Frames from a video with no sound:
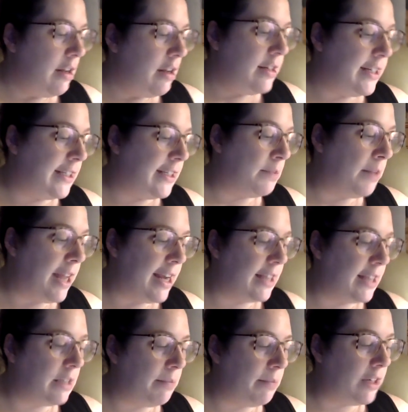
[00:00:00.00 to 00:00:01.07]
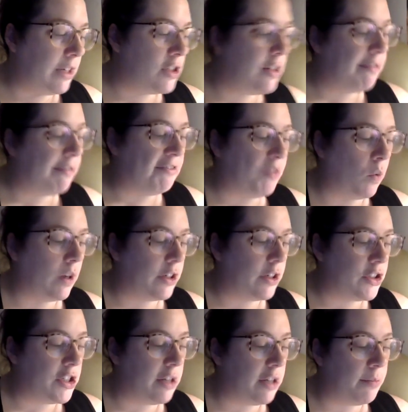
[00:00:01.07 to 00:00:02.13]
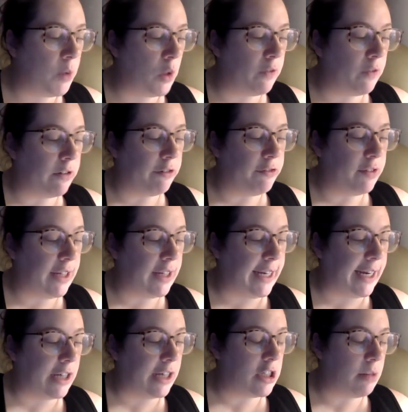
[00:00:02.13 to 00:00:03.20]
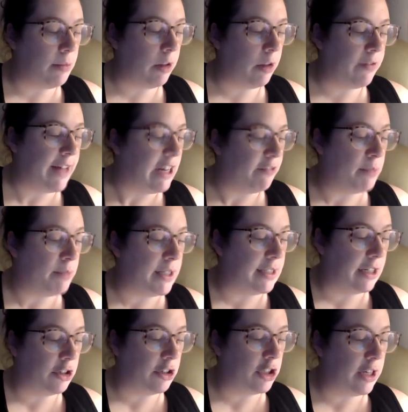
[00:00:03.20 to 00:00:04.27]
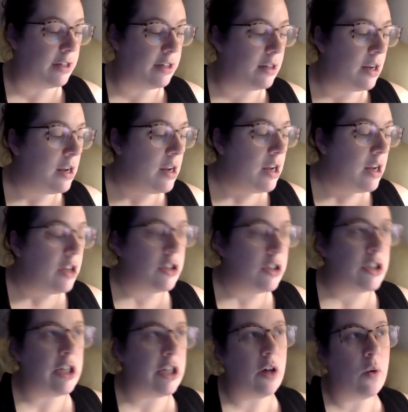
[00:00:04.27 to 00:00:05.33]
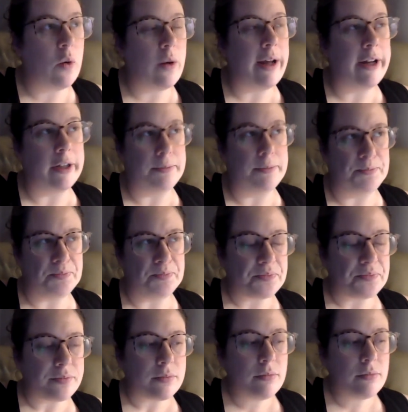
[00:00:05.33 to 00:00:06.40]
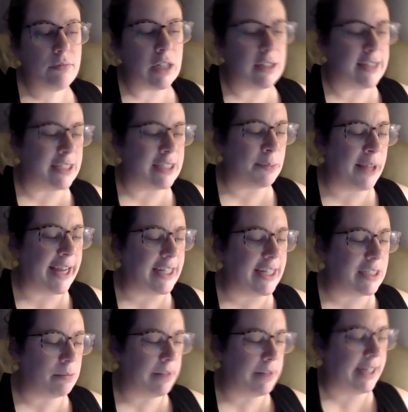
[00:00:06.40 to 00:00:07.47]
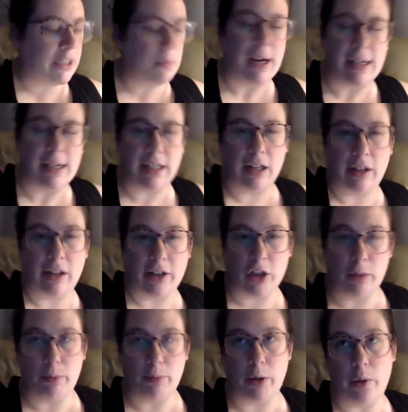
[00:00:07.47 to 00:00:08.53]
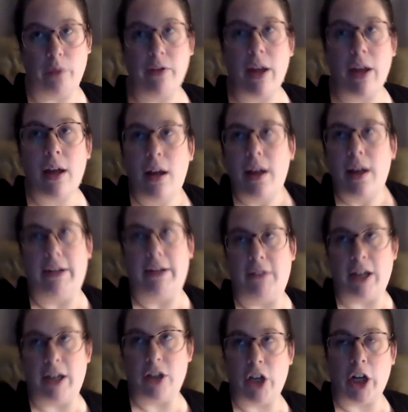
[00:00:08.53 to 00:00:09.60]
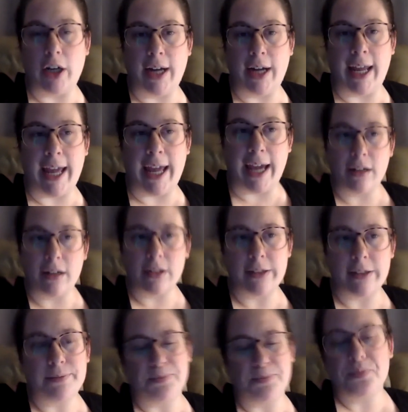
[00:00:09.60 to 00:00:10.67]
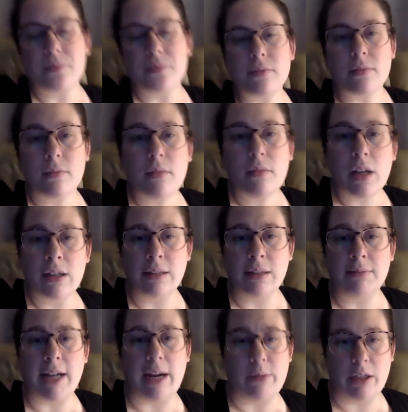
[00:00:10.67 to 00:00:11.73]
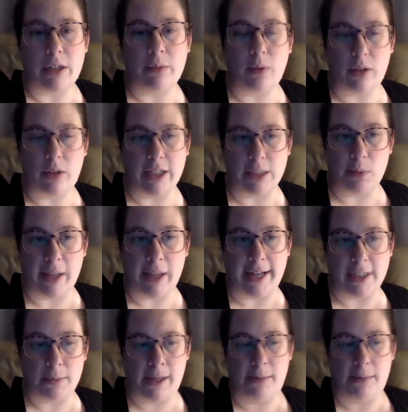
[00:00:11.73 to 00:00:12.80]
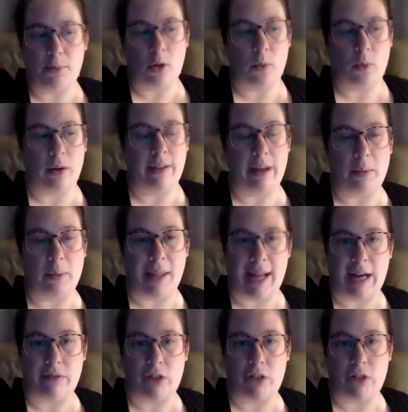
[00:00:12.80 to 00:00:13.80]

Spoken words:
Displace means to force, to move, or flee, to move out of position. So displace means basically to move. If there's hurricanes, sometimes it will displace people where they will have